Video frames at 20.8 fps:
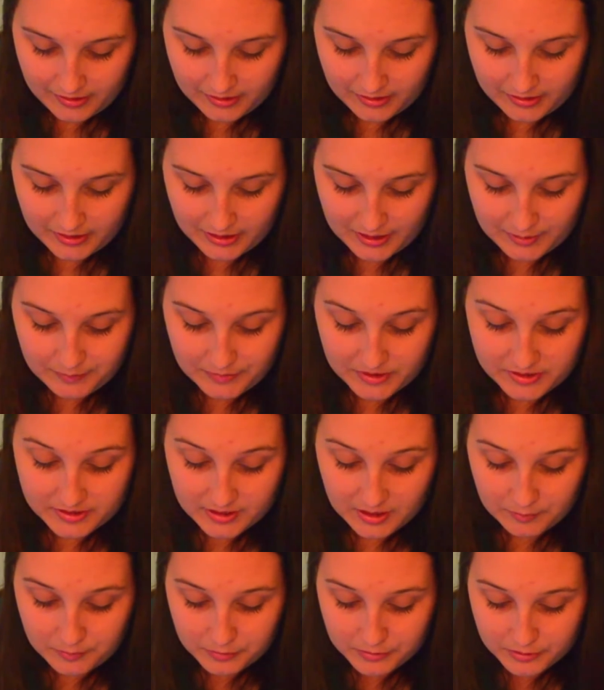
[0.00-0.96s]
The
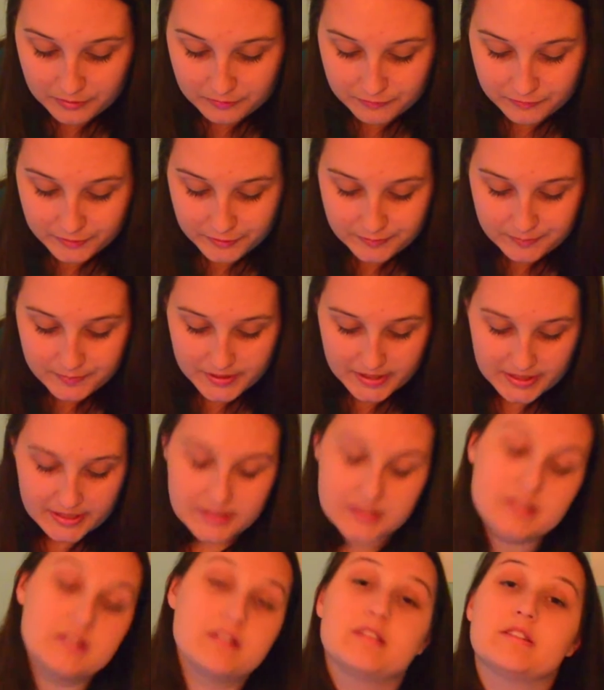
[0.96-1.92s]
number of
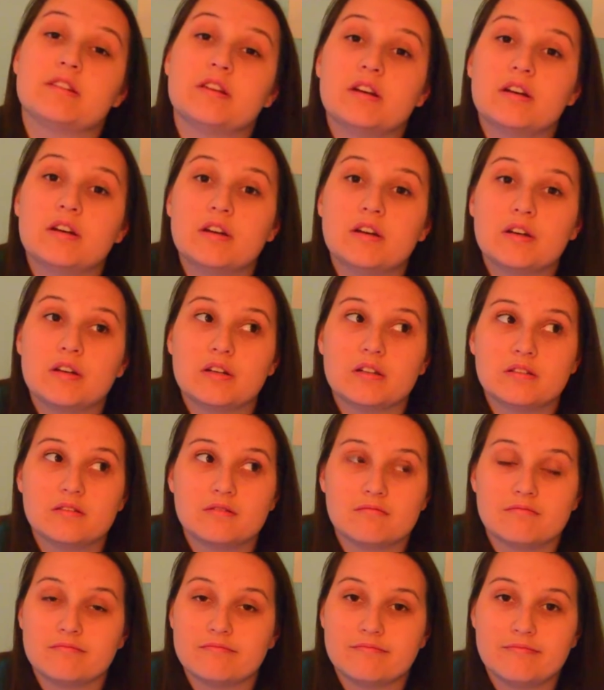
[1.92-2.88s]
roommates,
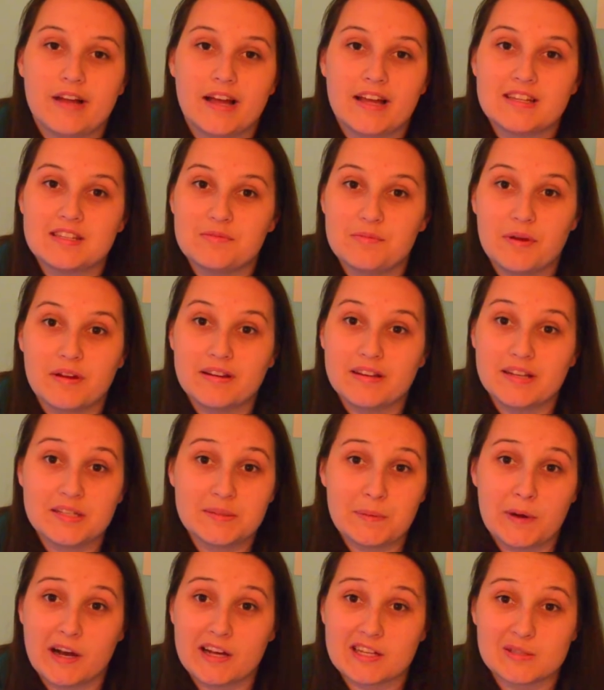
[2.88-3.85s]
as many as
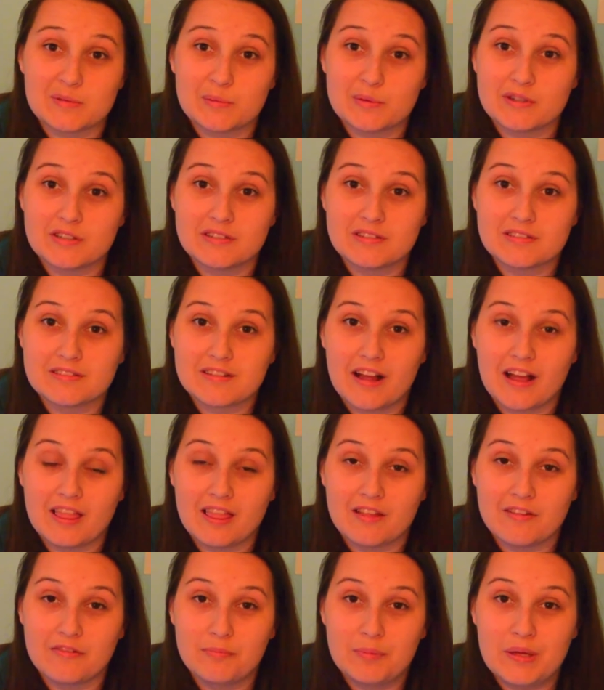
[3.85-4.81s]
possible. I
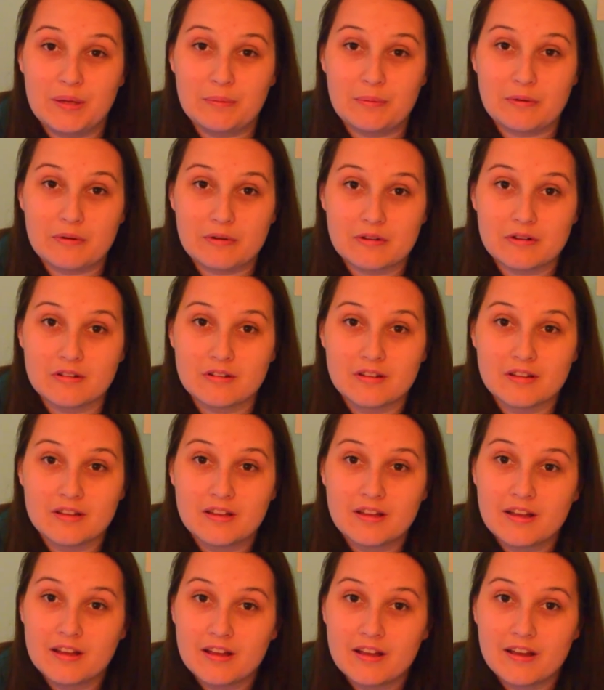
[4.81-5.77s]
love people,
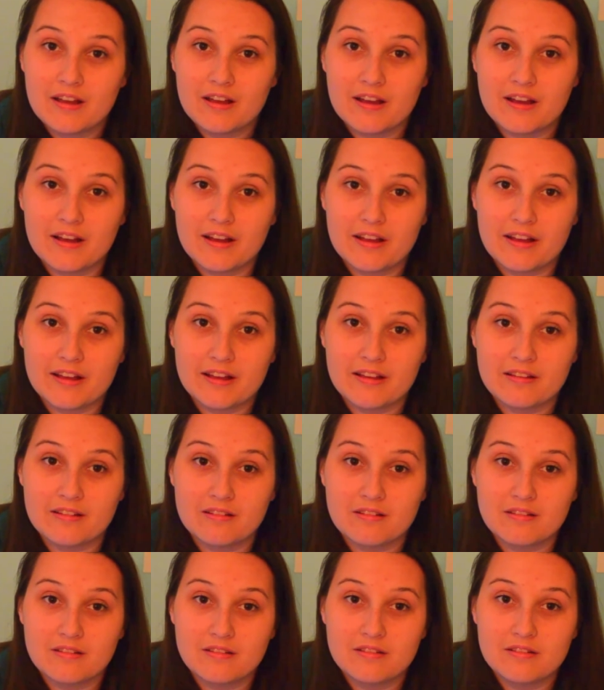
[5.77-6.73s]
and
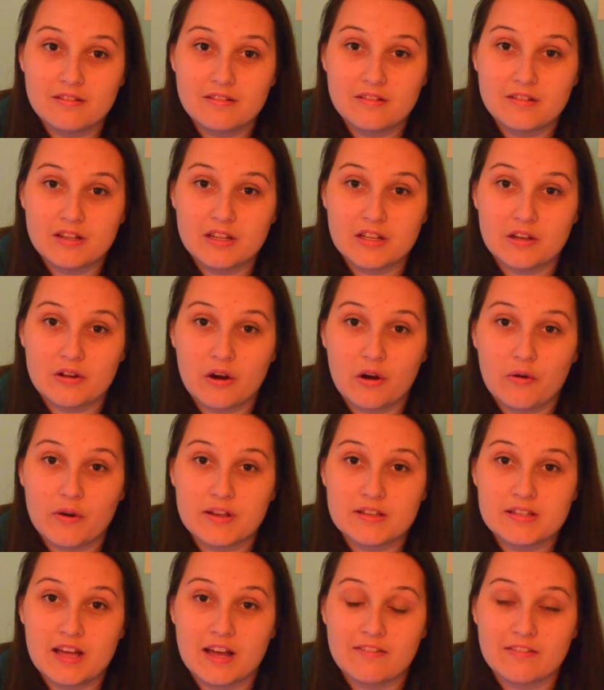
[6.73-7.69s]

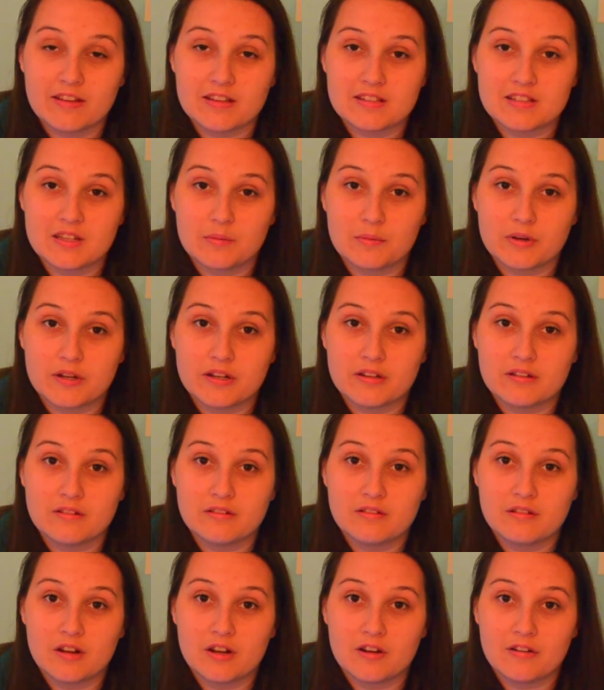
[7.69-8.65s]
always having
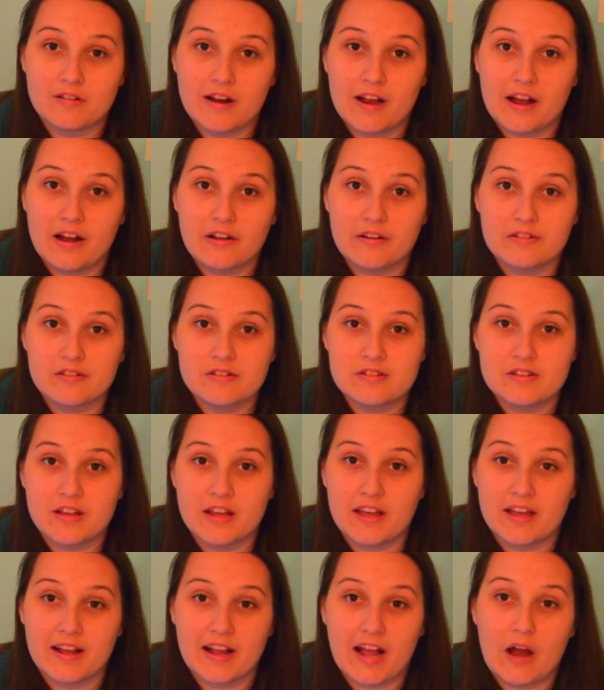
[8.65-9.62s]
someone around to
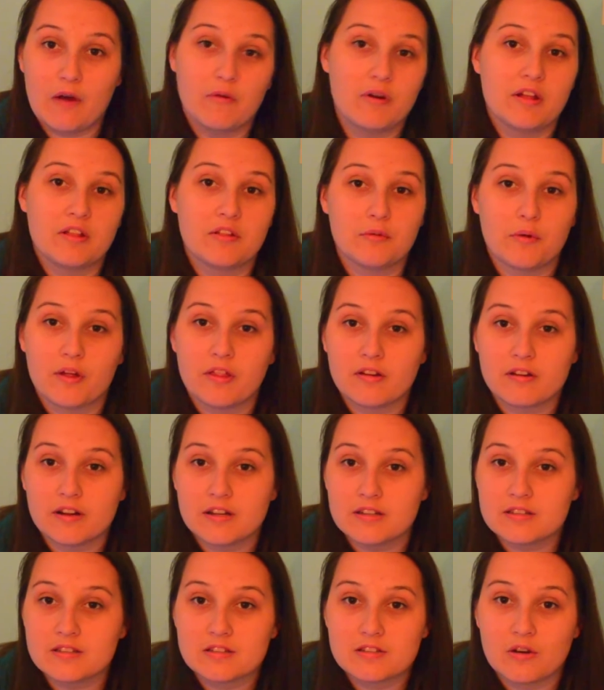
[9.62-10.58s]
hang out with, whether
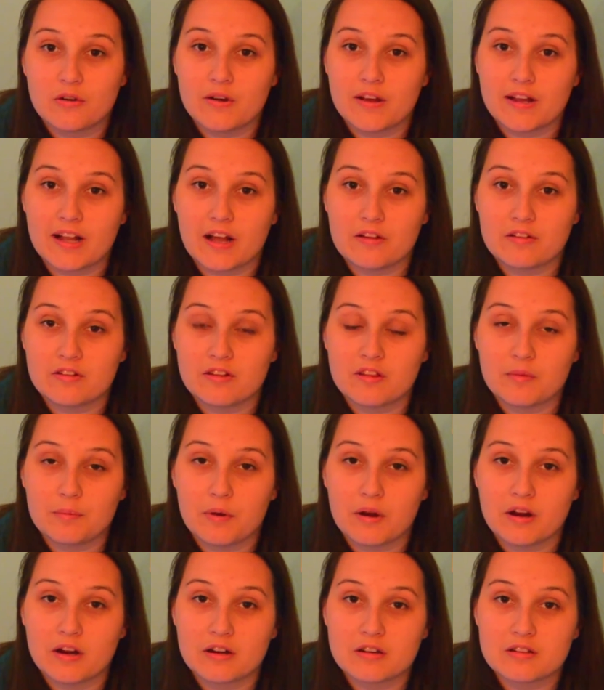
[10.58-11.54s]
it's going out to the
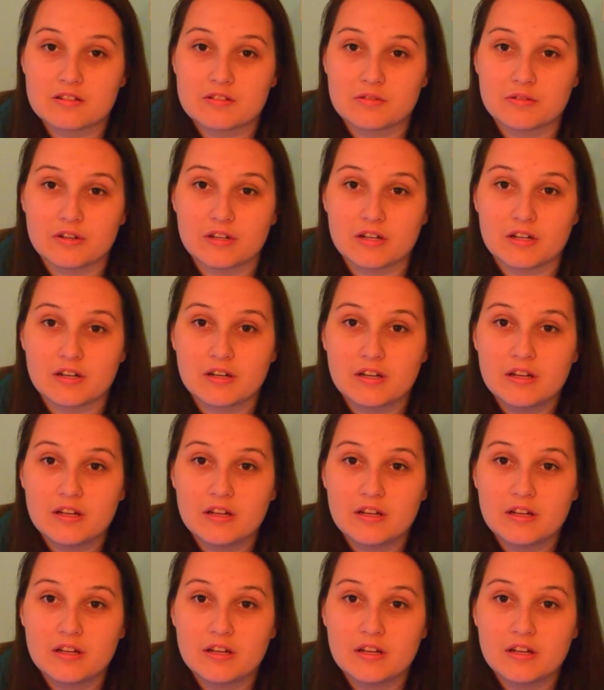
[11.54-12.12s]
parks or